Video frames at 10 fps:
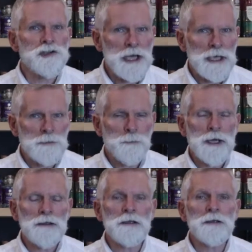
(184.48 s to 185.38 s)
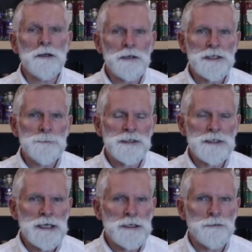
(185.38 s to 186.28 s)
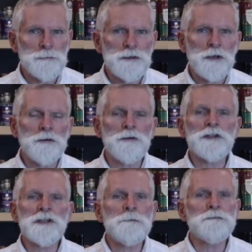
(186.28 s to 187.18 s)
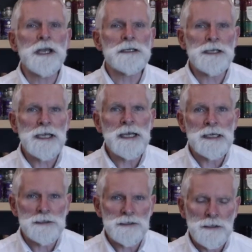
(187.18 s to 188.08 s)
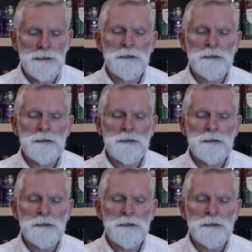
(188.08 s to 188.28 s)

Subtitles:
gin where the light botanicals are not subject to heat,